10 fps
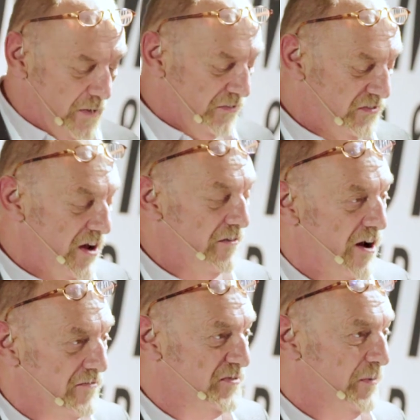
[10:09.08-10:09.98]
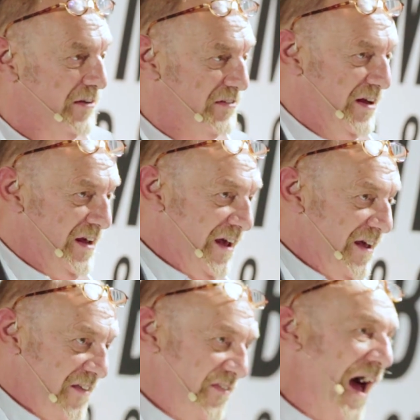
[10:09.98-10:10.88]
months, I've spent
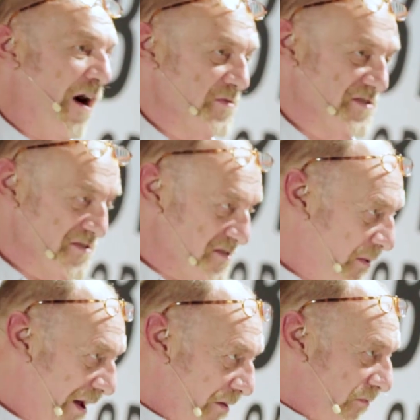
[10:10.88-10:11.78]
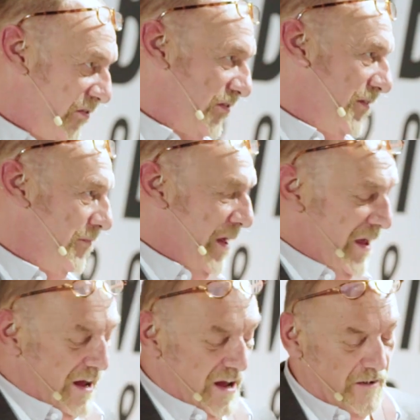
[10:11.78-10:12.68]
thousands of pounds
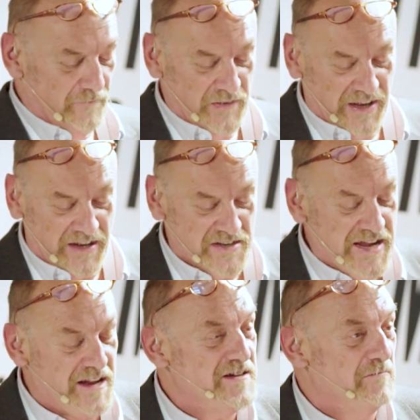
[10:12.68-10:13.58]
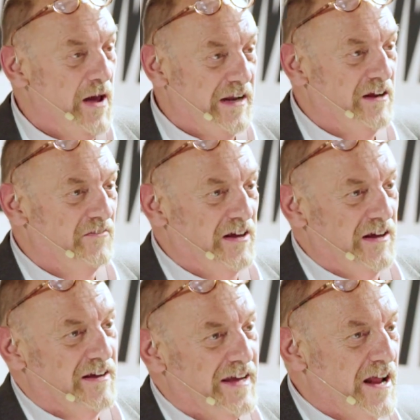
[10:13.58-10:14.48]
in attending many of
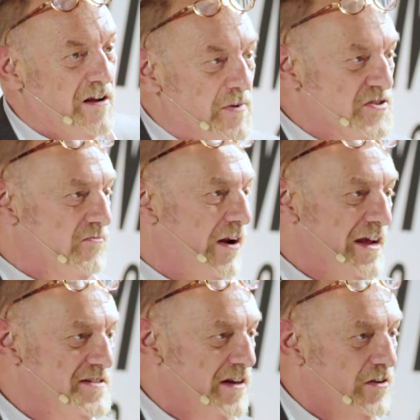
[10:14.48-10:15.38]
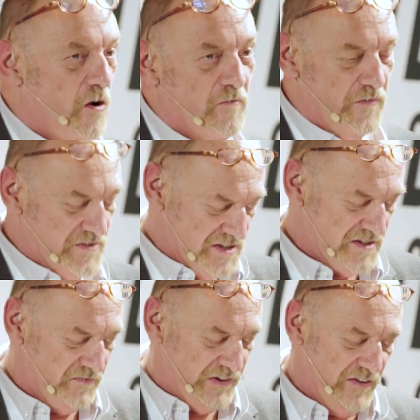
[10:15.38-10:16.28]
the cannabis-related
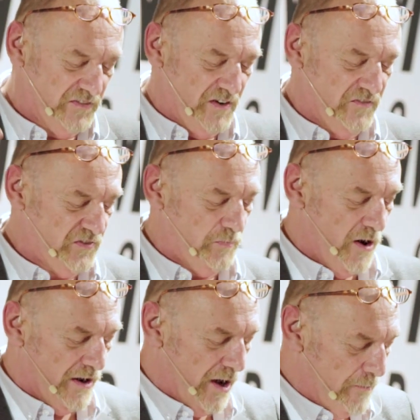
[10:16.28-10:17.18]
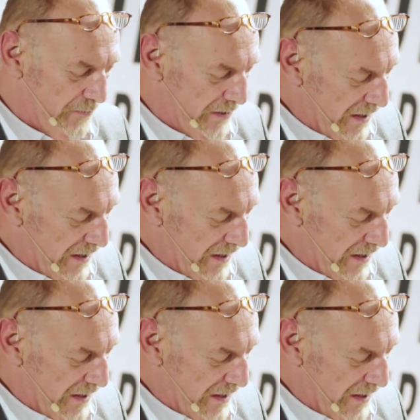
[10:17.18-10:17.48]
conferences and things that have sprung up